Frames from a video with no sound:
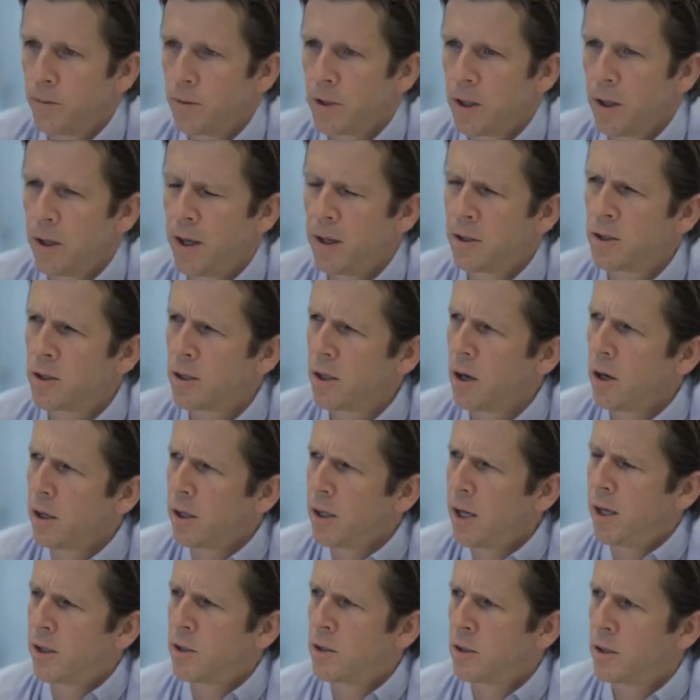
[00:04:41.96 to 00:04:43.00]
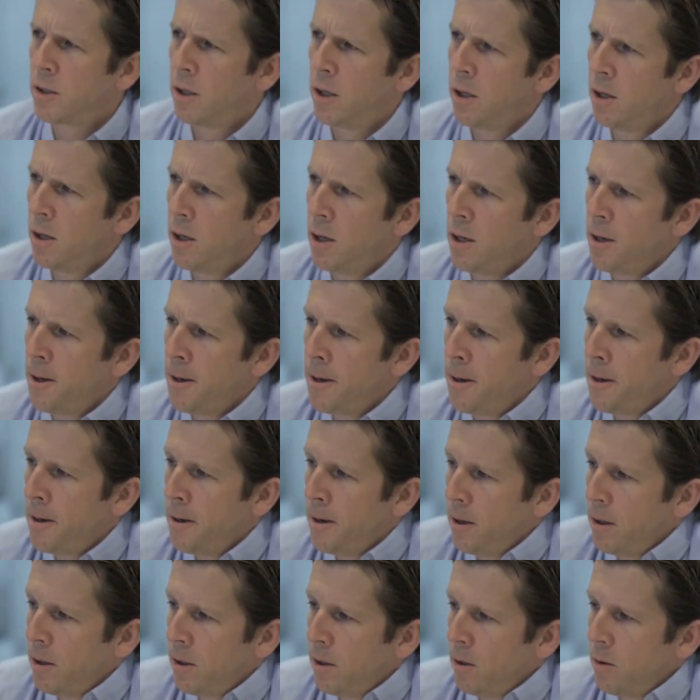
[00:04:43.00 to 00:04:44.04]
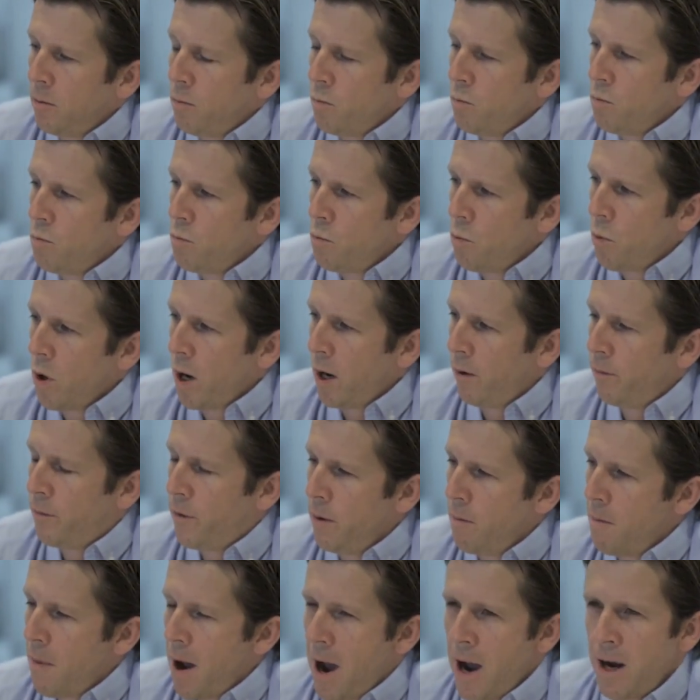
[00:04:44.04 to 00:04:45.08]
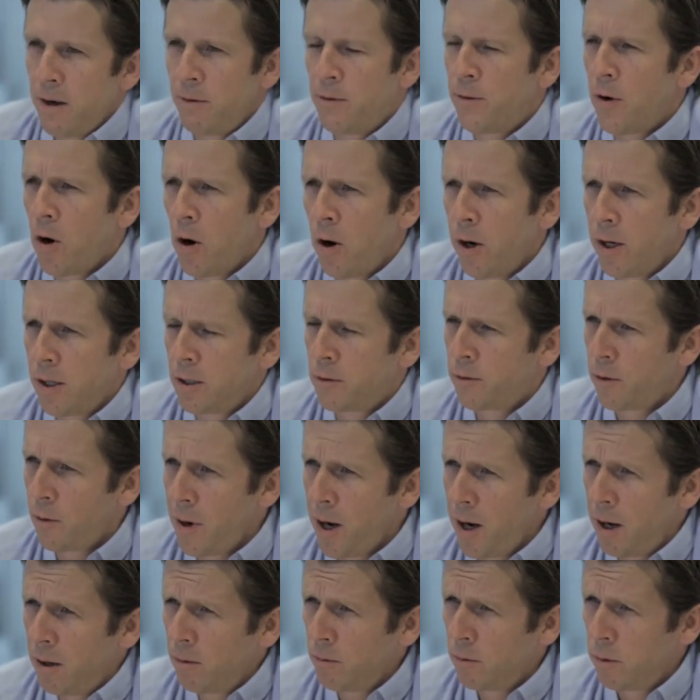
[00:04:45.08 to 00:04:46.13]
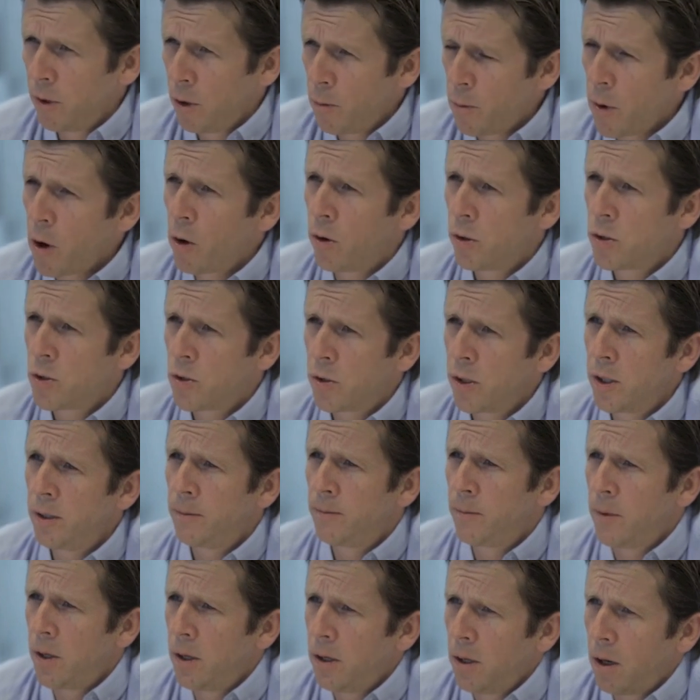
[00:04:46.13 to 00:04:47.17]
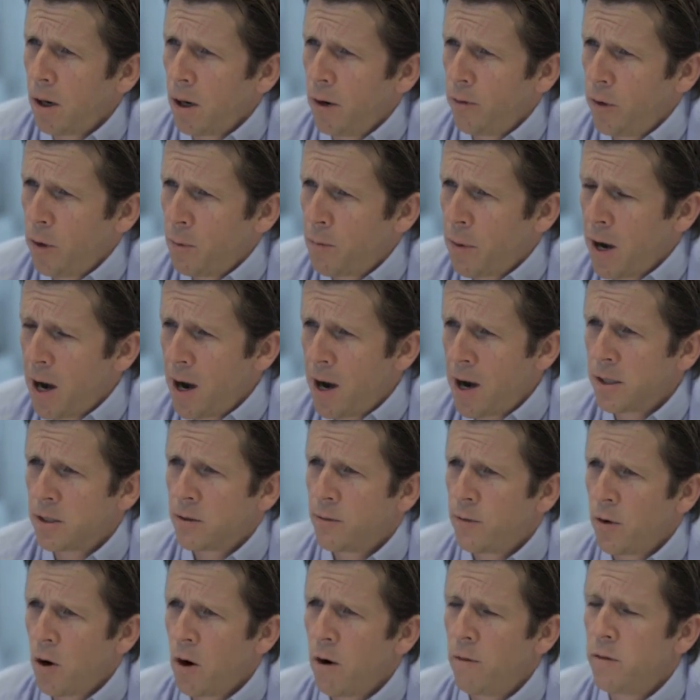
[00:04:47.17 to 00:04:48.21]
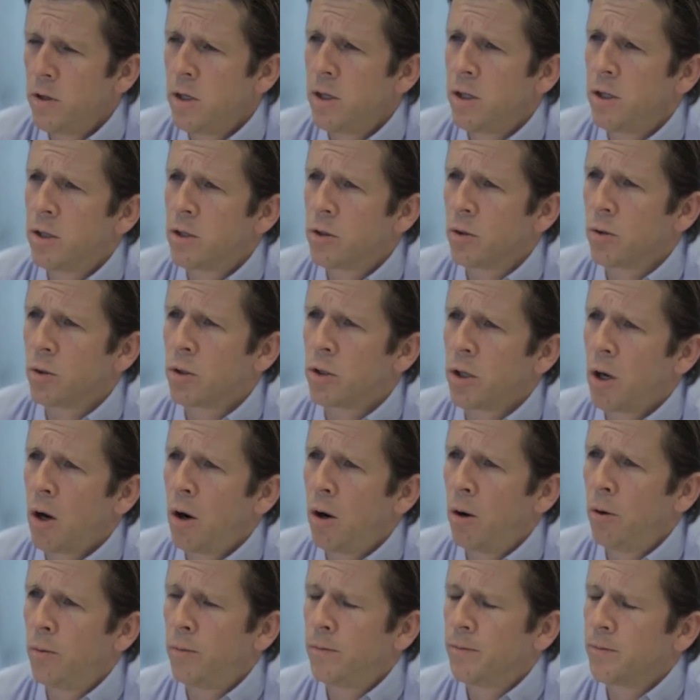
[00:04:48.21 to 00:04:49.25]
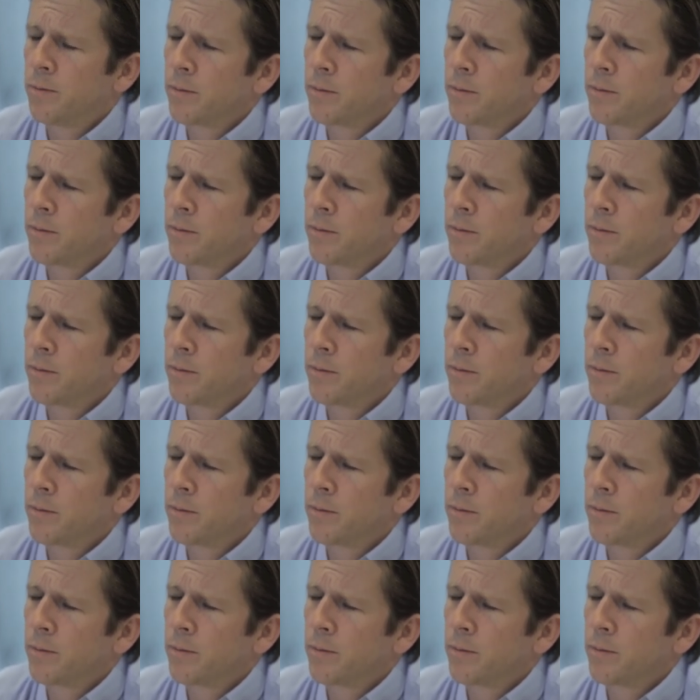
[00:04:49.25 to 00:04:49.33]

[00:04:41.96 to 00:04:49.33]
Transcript: So that's, I guess, one of the main findings from our laboratory over the past 5 years or so